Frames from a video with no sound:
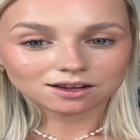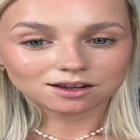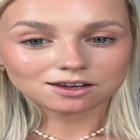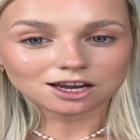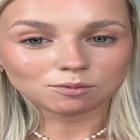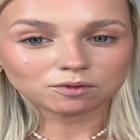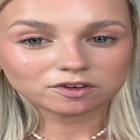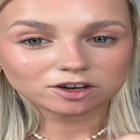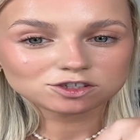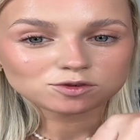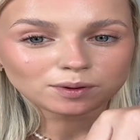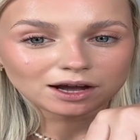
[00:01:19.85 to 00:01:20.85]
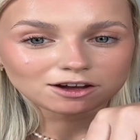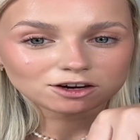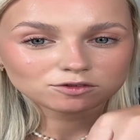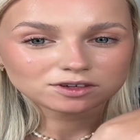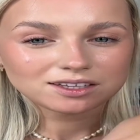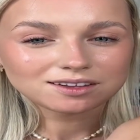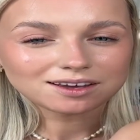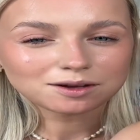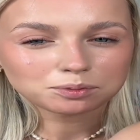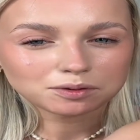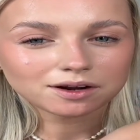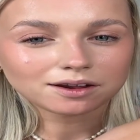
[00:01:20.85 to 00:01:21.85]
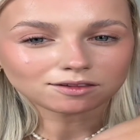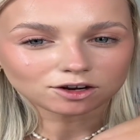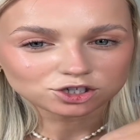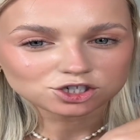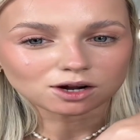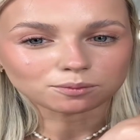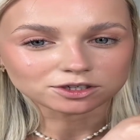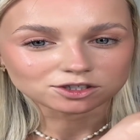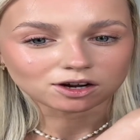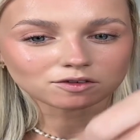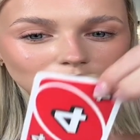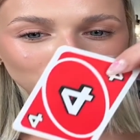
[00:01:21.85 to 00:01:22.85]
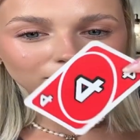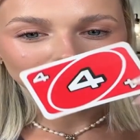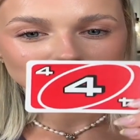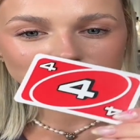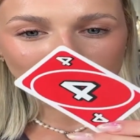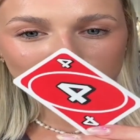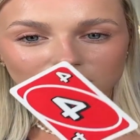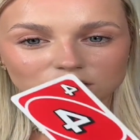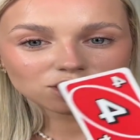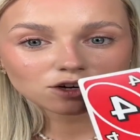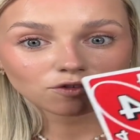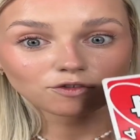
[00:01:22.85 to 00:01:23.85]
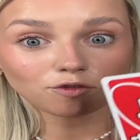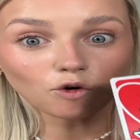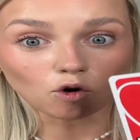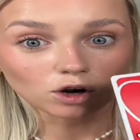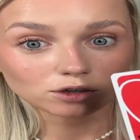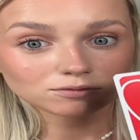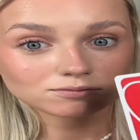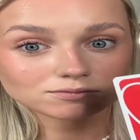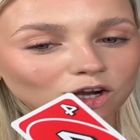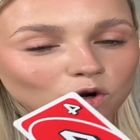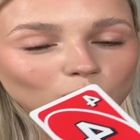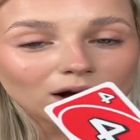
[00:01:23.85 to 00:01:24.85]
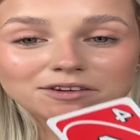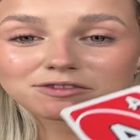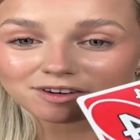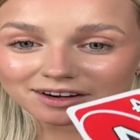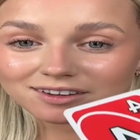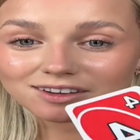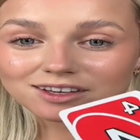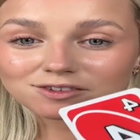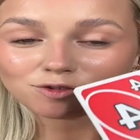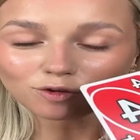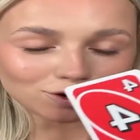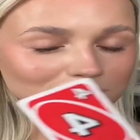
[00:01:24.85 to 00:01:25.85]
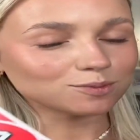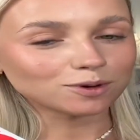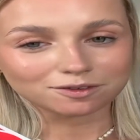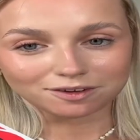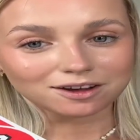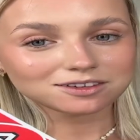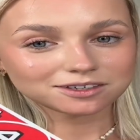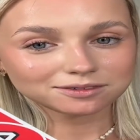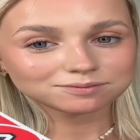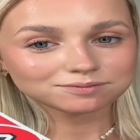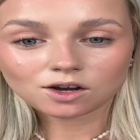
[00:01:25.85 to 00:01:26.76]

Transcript: Now, moving on to powder, we need like a pretty large number to cover up all this foundation. 4. Quite frankly, 4 is perfect.